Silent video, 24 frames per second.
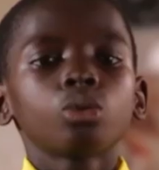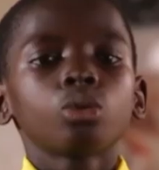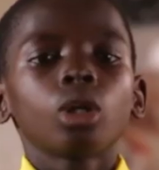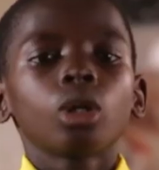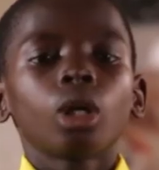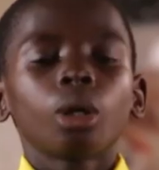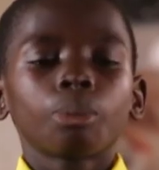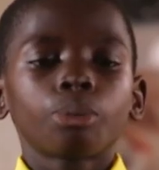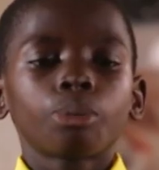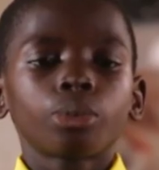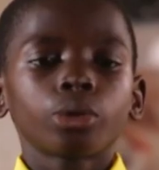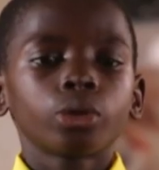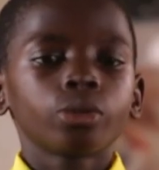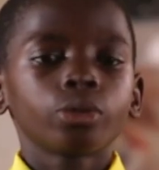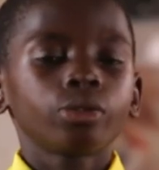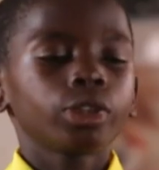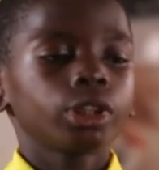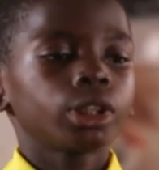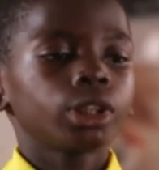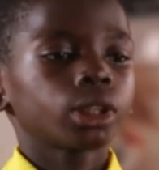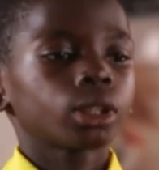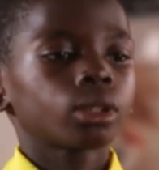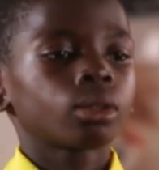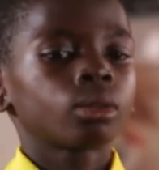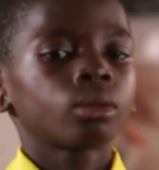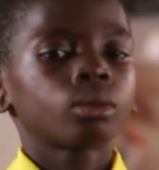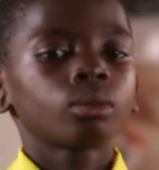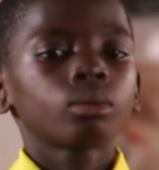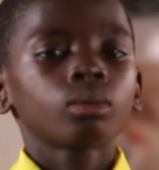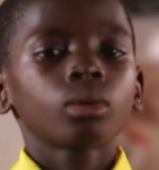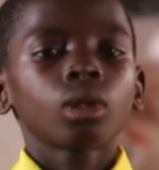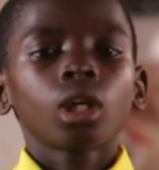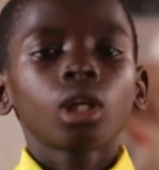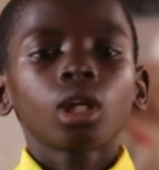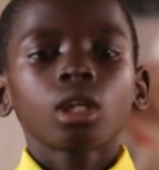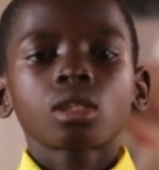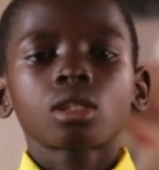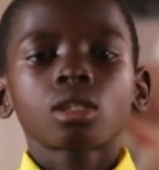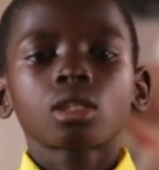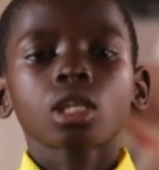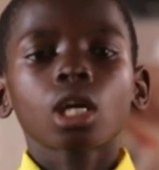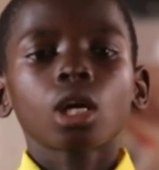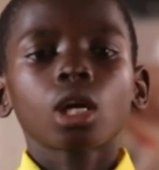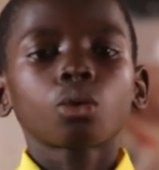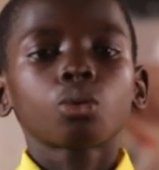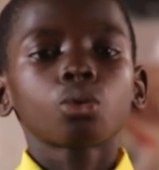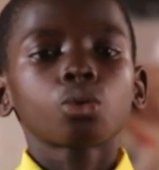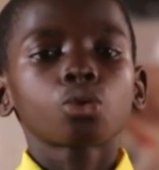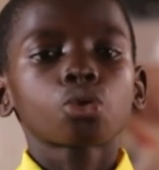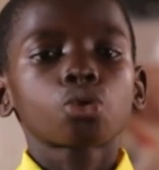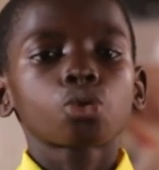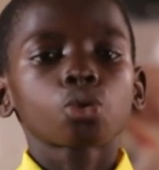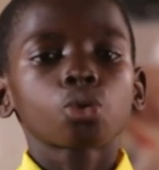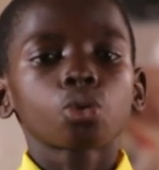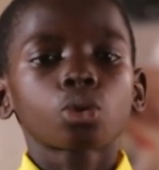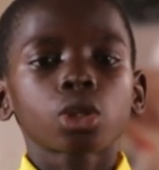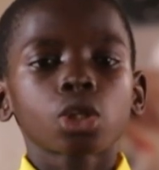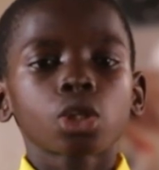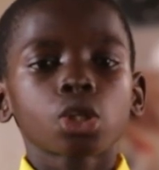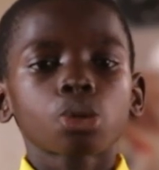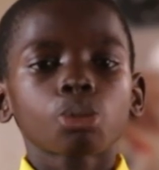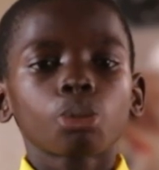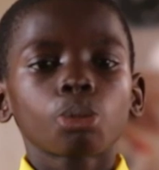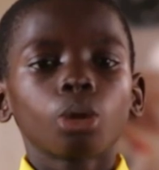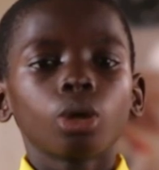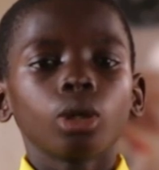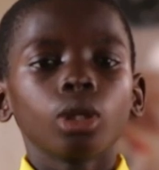good and provision. Shegun took his